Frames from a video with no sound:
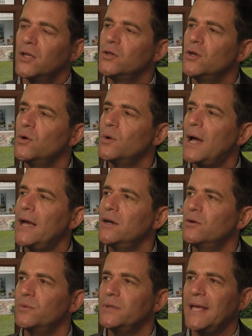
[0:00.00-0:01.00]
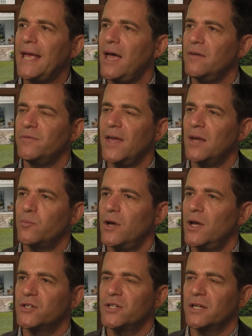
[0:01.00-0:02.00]
I don't really have that
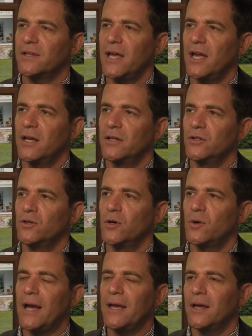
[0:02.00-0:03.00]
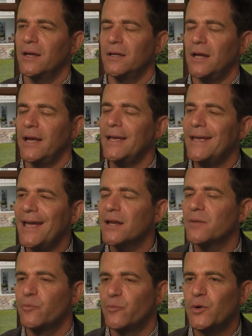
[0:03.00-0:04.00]
project that, I again
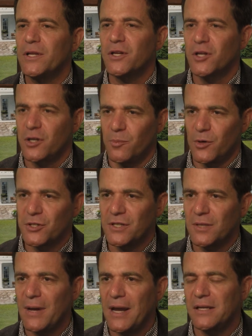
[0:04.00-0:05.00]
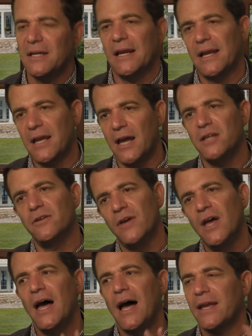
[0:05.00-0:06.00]
am pretty commercially minded, and
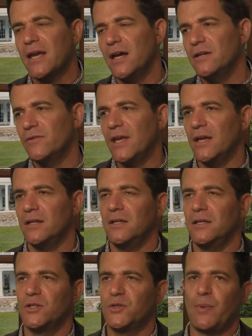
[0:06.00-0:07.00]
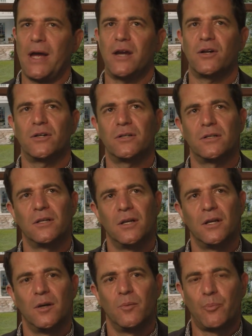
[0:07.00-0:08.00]
I kind of get inspired
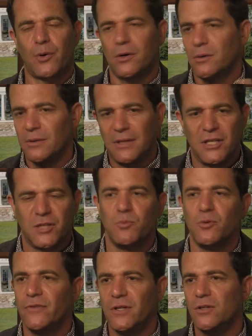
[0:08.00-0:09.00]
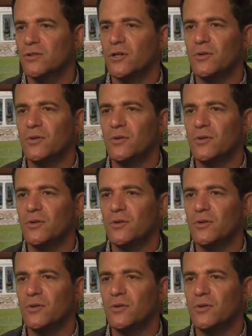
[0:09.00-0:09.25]
per each movie, and